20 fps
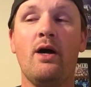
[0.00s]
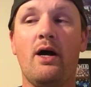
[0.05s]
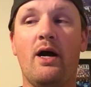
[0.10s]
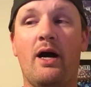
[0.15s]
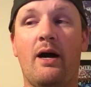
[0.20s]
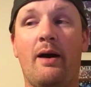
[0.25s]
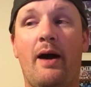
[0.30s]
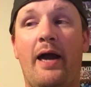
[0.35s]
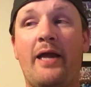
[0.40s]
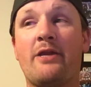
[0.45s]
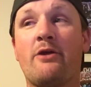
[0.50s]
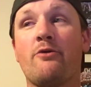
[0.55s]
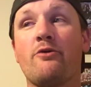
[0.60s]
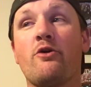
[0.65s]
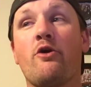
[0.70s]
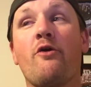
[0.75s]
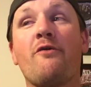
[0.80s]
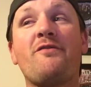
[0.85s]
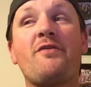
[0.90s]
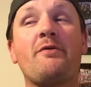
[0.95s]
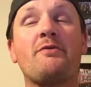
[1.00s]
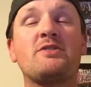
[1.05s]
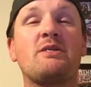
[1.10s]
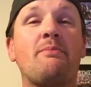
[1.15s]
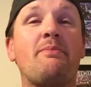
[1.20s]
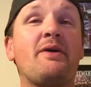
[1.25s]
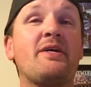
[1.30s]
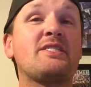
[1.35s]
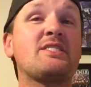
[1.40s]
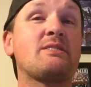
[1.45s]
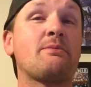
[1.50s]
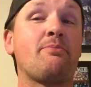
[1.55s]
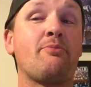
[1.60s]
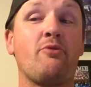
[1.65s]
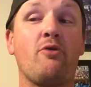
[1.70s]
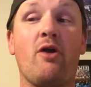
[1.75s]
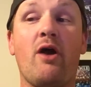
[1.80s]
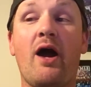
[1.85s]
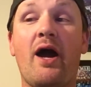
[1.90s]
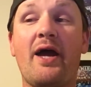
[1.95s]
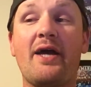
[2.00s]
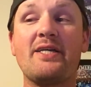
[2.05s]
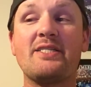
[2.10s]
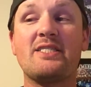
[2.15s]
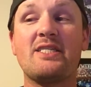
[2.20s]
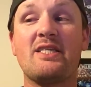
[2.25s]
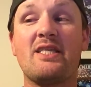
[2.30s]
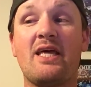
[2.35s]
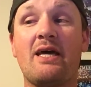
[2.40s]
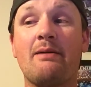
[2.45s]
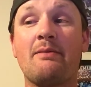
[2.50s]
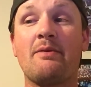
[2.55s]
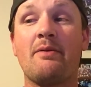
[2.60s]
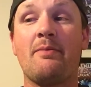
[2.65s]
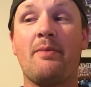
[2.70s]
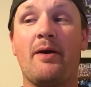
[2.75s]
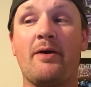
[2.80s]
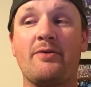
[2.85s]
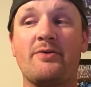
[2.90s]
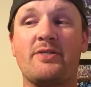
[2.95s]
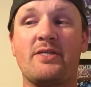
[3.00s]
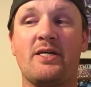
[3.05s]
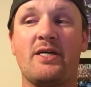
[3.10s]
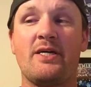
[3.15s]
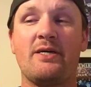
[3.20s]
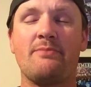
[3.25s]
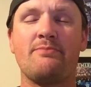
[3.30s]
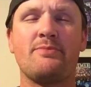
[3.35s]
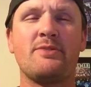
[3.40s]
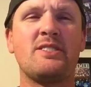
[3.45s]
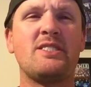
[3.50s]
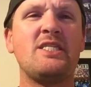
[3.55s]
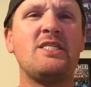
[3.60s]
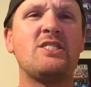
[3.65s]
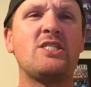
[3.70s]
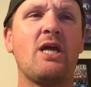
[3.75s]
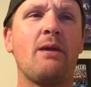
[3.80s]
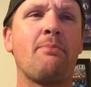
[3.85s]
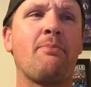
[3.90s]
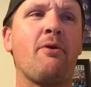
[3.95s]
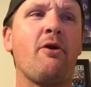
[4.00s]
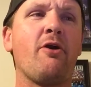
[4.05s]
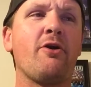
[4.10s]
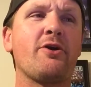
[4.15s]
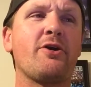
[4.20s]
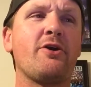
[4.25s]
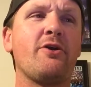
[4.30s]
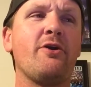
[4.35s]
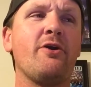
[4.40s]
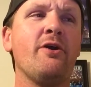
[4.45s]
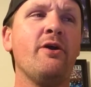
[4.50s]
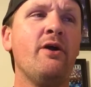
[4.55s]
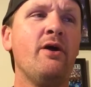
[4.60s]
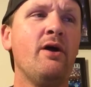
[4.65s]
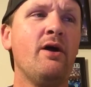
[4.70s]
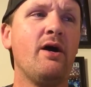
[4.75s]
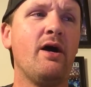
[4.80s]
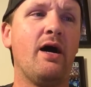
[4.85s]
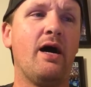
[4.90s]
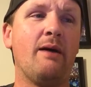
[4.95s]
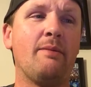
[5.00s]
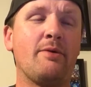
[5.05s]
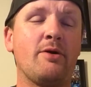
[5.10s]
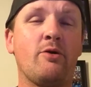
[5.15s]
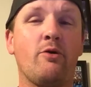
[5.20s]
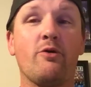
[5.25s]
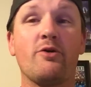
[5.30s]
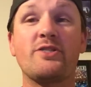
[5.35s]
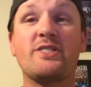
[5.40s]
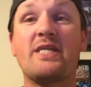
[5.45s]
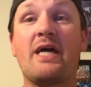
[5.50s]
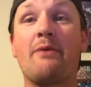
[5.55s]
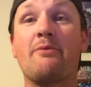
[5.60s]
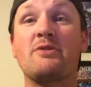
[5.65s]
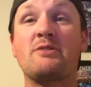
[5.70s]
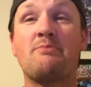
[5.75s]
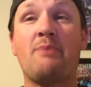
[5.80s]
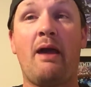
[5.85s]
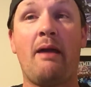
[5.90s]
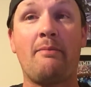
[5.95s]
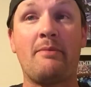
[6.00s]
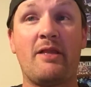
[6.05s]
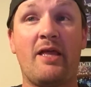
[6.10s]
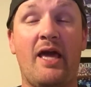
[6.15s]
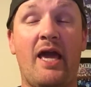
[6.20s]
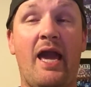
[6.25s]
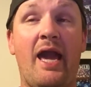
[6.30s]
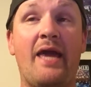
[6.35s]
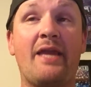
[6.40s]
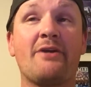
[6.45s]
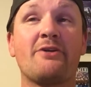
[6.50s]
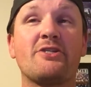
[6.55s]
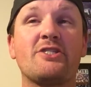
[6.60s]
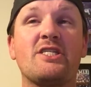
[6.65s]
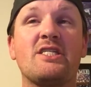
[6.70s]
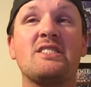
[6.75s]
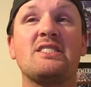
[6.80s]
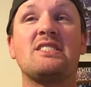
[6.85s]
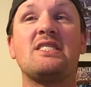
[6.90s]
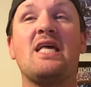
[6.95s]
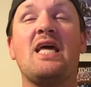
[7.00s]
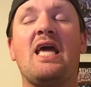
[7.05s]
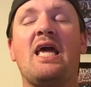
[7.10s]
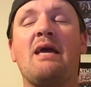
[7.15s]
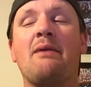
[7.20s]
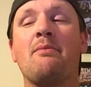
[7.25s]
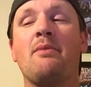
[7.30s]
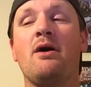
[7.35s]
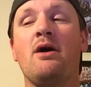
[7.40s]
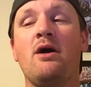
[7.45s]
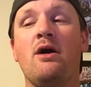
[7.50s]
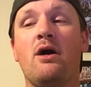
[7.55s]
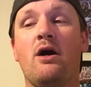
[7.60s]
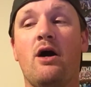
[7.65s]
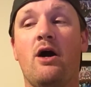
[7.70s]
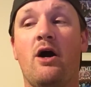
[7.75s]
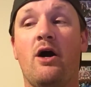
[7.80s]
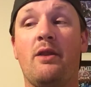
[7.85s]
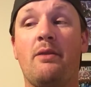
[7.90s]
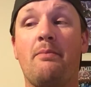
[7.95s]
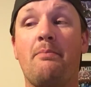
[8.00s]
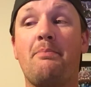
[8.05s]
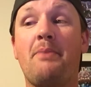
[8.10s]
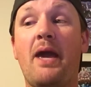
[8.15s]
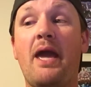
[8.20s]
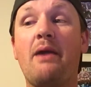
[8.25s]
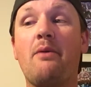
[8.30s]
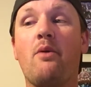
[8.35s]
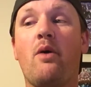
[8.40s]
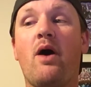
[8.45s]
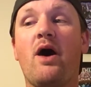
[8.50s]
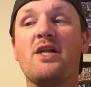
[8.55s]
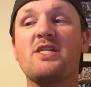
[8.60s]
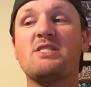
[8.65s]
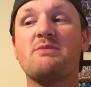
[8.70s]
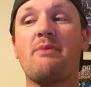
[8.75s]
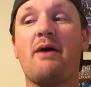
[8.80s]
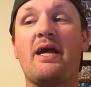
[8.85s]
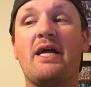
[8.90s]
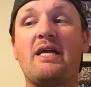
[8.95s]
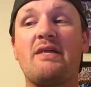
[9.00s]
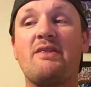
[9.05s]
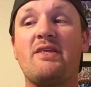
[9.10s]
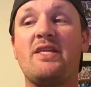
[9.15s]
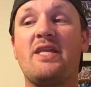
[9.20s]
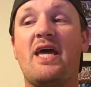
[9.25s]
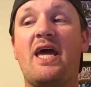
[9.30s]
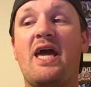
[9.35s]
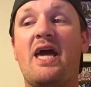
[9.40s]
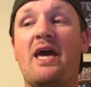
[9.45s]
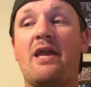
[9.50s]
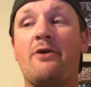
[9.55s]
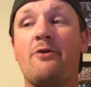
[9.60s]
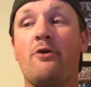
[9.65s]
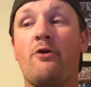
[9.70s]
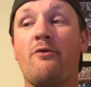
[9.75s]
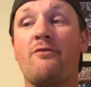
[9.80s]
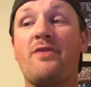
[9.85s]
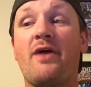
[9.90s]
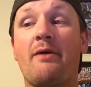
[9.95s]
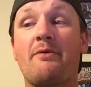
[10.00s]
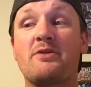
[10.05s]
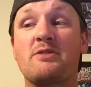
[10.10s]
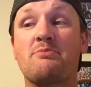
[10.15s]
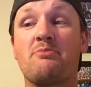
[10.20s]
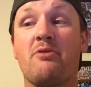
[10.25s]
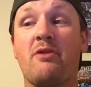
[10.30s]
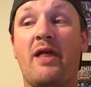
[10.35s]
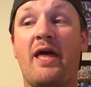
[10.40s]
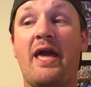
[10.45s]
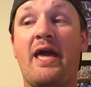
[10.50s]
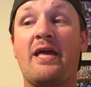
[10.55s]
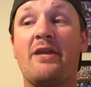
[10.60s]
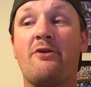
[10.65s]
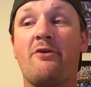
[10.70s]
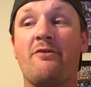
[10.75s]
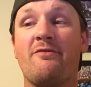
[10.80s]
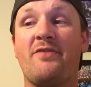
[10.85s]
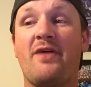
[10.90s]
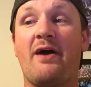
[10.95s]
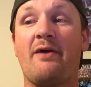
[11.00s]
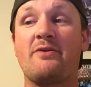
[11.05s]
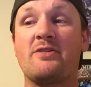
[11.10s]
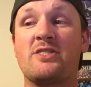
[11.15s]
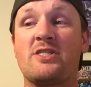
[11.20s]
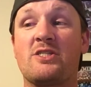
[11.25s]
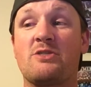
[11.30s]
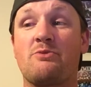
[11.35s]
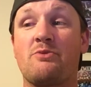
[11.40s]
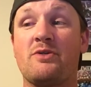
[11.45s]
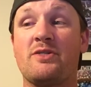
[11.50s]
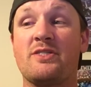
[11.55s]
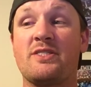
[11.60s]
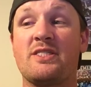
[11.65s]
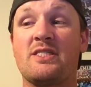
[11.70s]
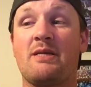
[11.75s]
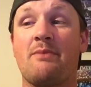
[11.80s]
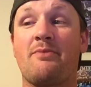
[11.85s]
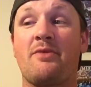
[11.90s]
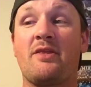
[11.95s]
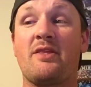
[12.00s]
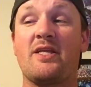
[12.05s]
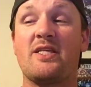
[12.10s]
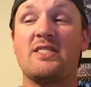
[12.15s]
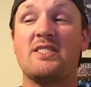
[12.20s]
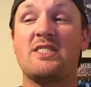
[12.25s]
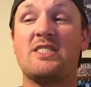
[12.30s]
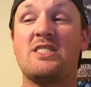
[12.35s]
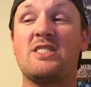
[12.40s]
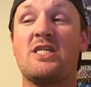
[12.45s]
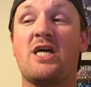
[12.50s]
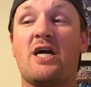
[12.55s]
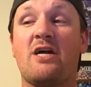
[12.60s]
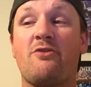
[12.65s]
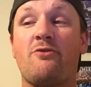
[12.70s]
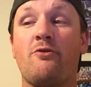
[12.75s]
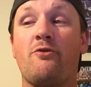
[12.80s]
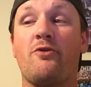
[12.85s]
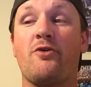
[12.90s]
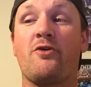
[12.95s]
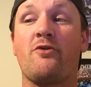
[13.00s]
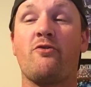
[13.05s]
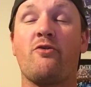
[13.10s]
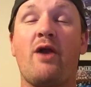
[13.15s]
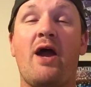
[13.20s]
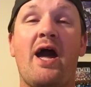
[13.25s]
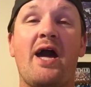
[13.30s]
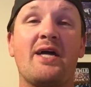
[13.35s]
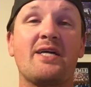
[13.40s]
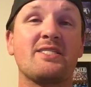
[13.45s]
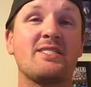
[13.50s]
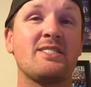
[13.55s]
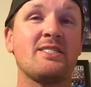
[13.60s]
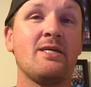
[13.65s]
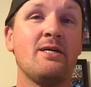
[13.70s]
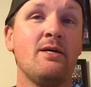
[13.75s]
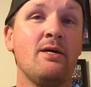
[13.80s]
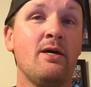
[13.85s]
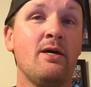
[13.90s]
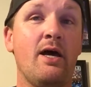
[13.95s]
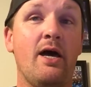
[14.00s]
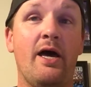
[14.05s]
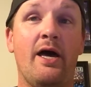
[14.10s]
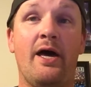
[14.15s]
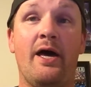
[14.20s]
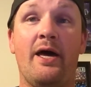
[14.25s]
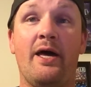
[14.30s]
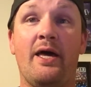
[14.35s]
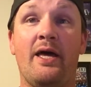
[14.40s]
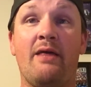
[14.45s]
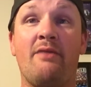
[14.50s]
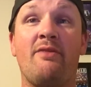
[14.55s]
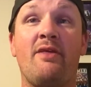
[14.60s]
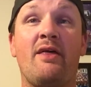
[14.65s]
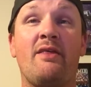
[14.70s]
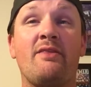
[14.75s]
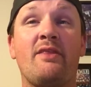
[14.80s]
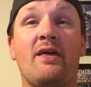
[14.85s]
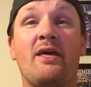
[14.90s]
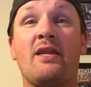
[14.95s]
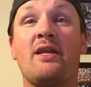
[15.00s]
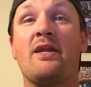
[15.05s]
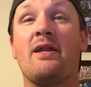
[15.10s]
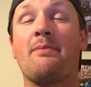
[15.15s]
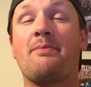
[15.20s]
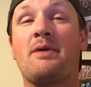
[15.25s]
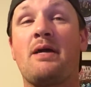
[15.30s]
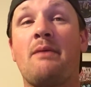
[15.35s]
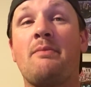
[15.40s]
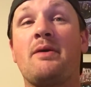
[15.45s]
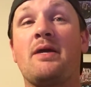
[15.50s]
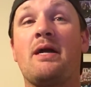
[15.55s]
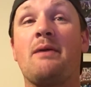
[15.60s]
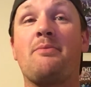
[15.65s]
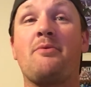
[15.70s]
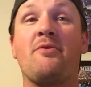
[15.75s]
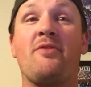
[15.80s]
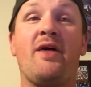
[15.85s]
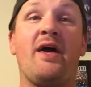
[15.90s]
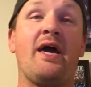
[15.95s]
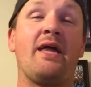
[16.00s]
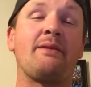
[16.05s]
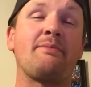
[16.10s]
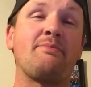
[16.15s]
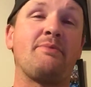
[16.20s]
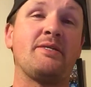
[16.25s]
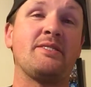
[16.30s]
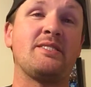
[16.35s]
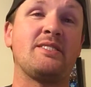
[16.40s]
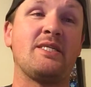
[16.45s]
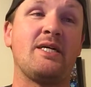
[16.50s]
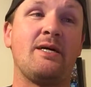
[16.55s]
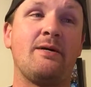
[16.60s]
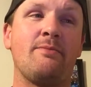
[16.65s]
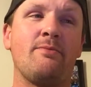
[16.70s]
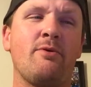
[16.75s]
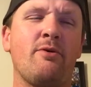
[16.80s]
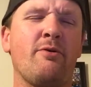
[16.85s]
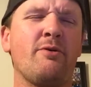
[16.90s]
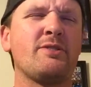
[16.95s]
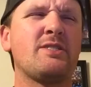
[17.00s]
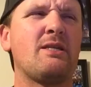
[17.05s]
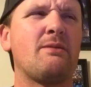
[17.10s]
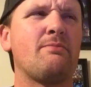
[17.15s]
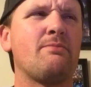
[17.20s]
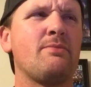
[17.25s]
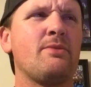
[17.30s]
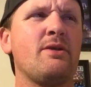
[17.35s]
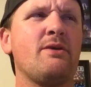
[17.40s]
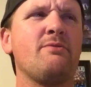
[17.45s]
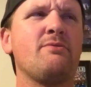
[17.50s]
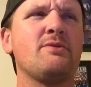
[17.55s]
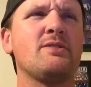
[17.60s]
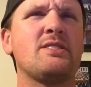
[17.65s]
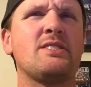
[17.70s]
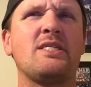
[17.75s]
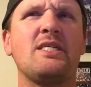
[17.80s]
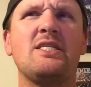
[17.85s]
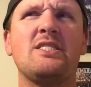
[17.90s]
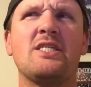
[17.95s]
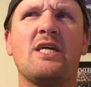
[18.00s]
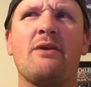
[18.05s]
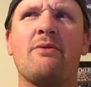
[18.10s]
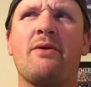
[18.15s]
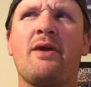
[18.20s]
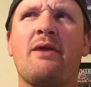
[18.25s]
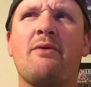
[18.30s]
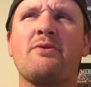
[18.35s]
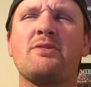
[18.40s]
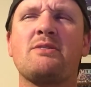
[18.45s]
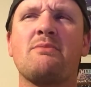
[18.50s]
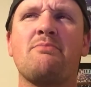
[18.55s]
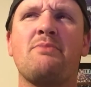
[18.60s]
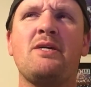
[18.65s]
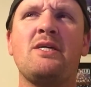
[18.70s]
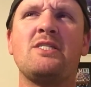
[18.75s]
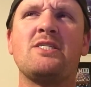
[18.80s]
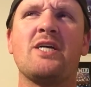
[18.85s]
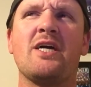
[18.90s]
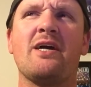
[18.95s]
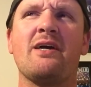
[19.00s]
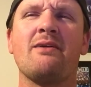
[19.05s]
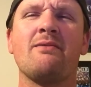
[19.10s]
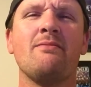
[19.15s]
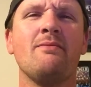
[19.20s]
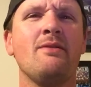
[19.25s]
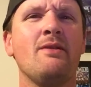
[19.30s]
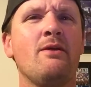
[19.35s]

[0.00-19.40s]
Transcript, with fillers: Uh, I don't know if it was a big surprise to them about uh, CJ Parker. Um, of course, that was Pamela Anderson's name on Baywatch back in the day. I don't know if that was planned or if that just was something that snuck through the cracks uh, and then they ended up coming up with that, but uh, or was it? It was CJ, right? It wasn't PJ.